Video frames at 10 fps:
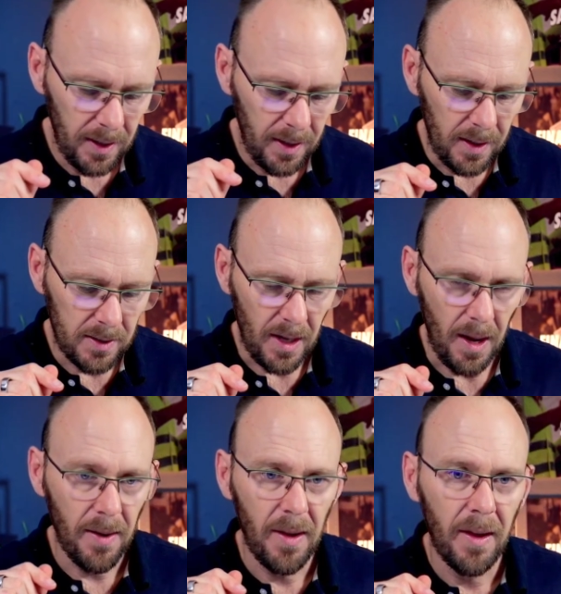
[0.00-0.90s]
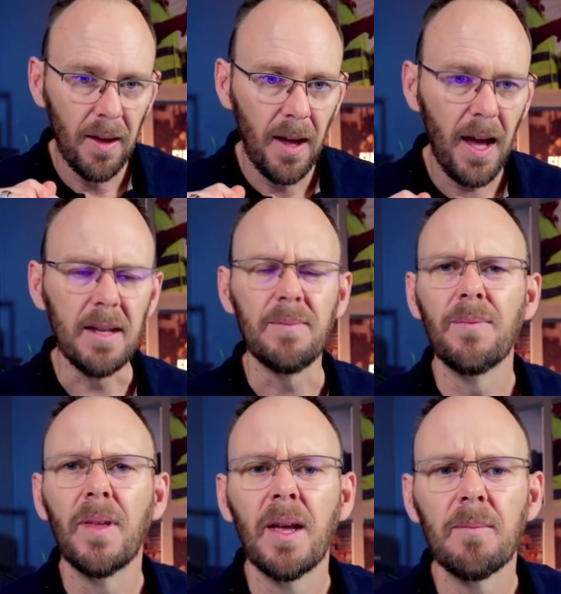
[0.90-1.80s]
is hey,
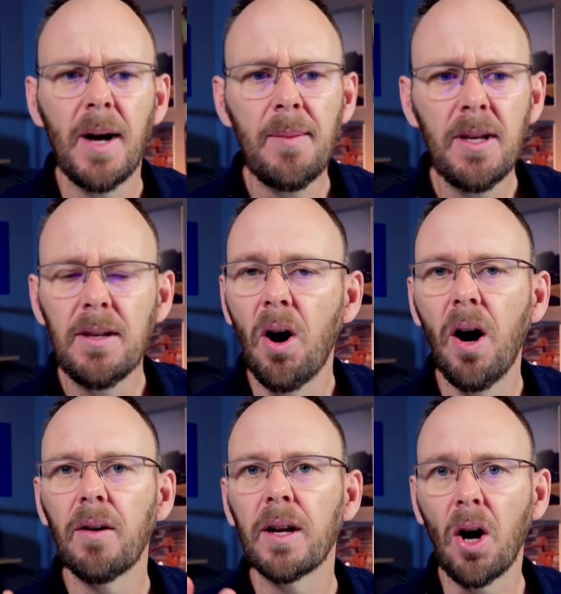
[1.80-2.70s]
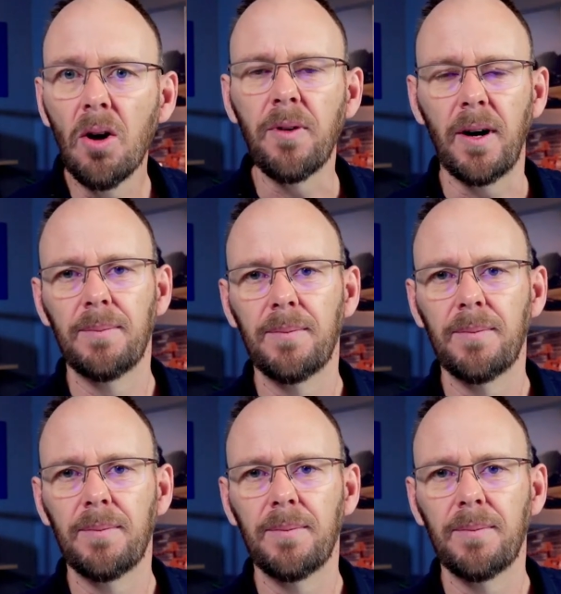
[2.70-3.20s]
maybe hire a gopher.